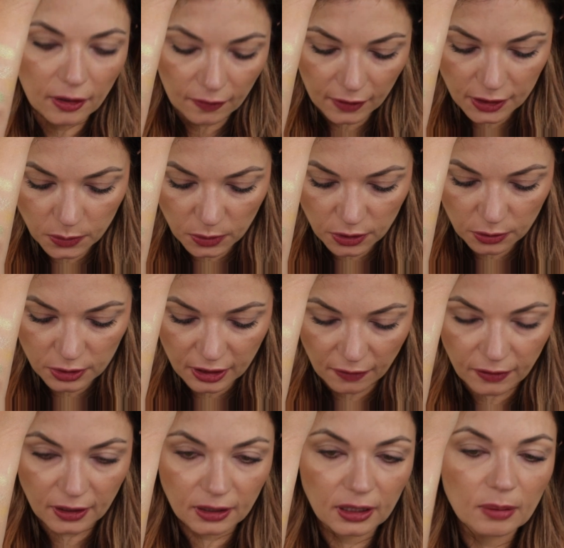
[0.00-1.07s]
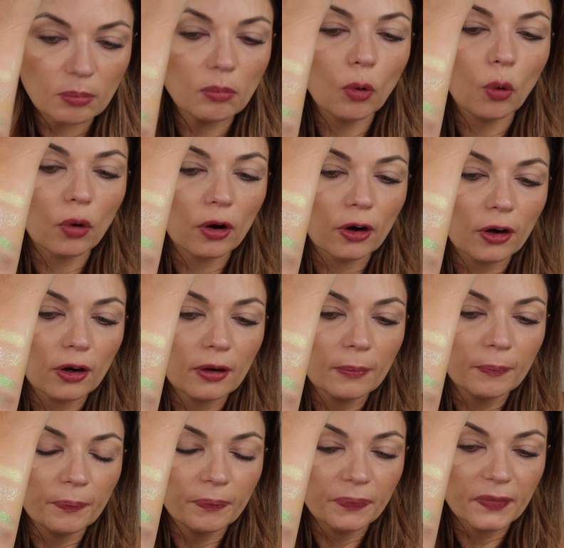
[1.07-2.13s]
These ones are definitely more
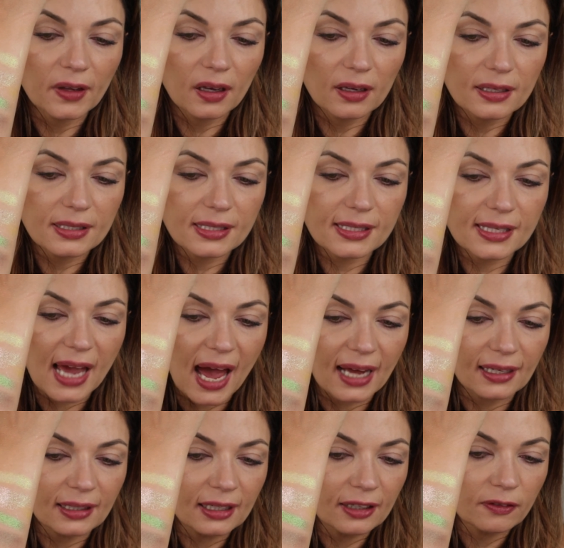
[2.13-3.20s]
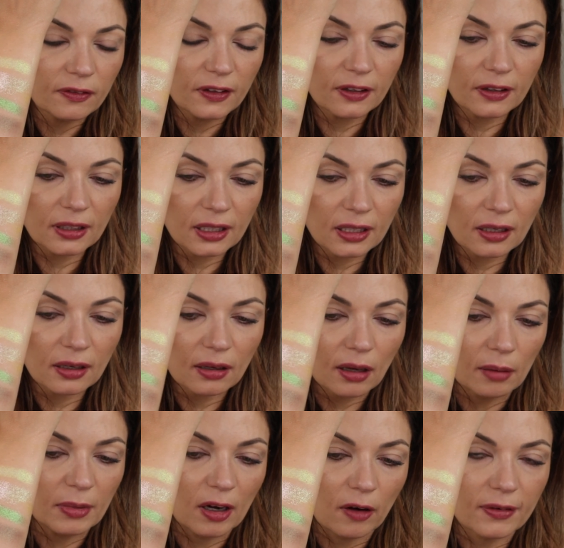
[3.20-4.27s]
satiny feeling.
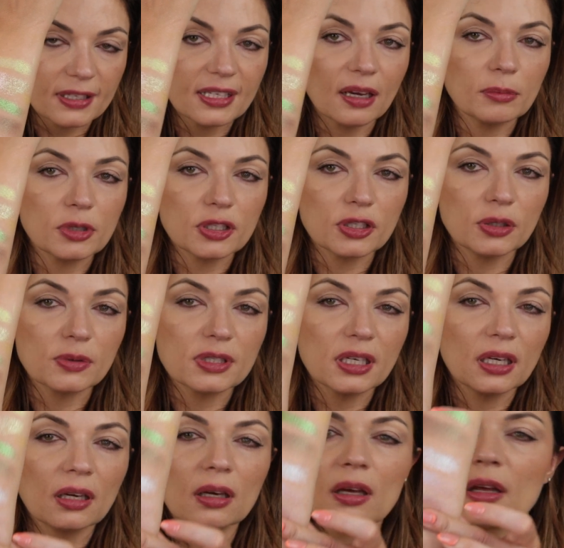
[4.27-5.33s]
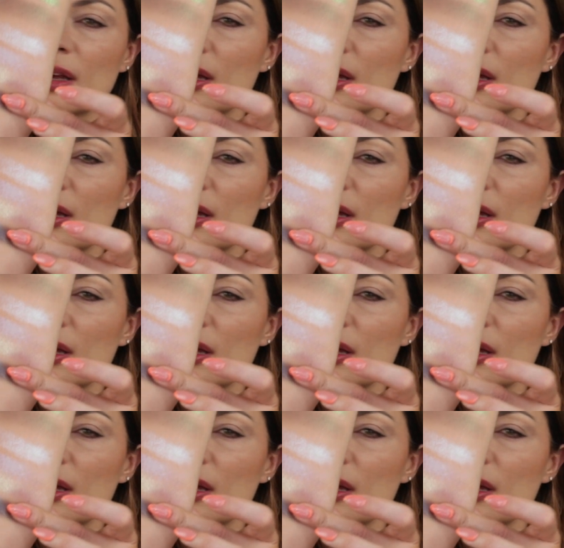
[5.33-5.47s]
I mean, obviously I'm just using